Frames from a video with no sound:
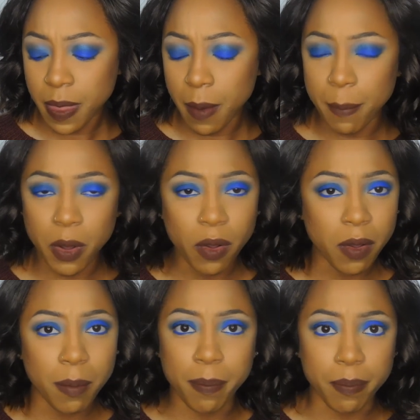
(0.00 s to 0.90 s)
a bulk
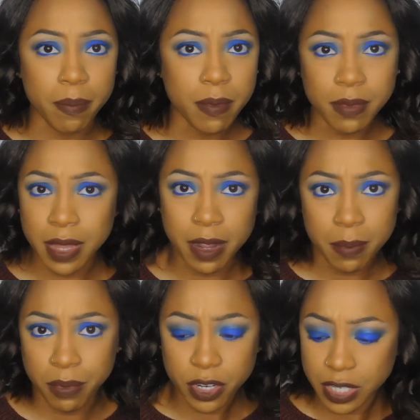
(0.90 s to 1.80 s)
of like a
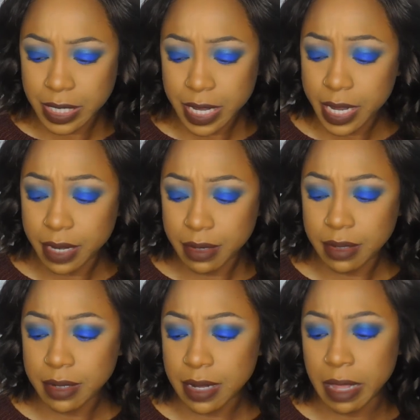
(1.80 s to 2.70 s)
brush set.
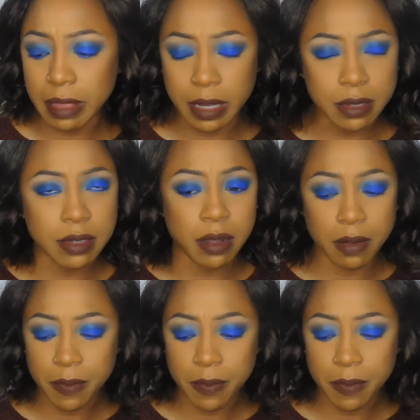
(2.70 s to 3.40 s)
I think so.